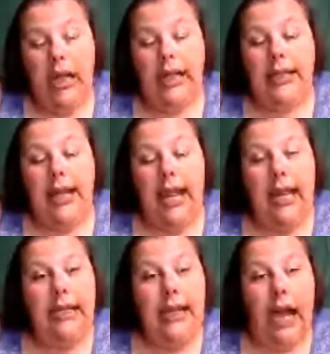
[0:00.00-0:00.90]
It's
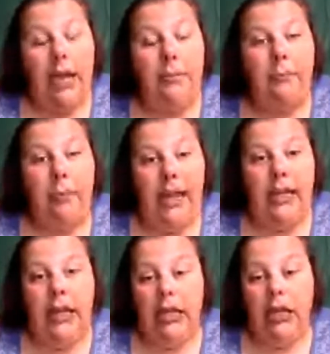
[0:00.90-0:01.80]
a diamond
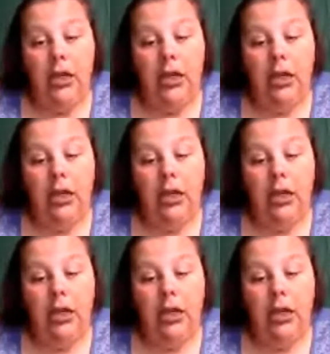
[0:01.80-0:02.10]
painting.